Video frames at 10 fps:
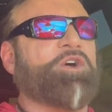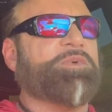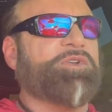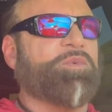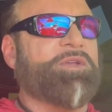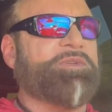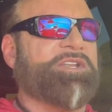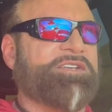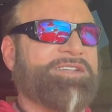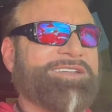open to women
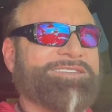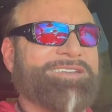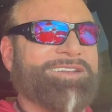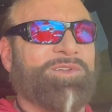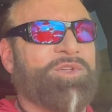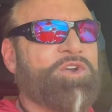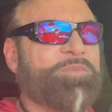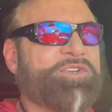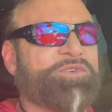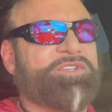and, and, and only
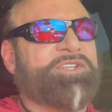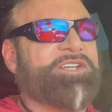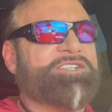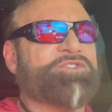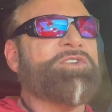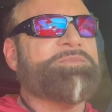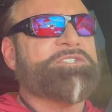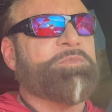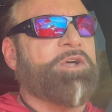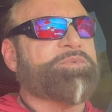open to an extremely
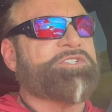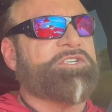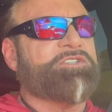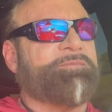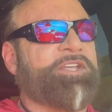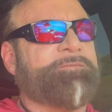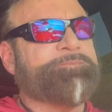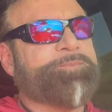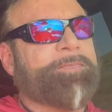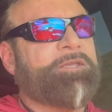small percentage of men.
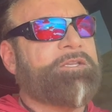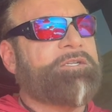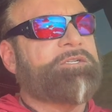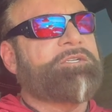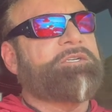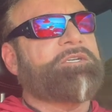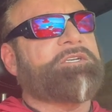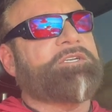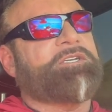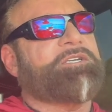
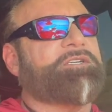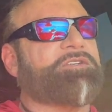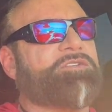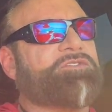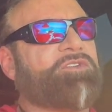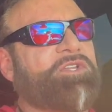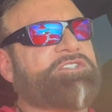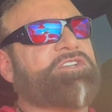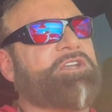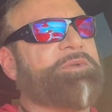Uh, so
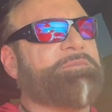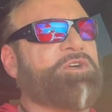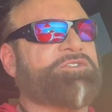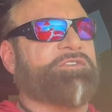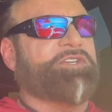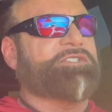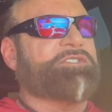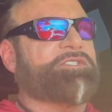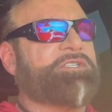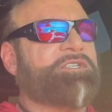let's talk about most of us.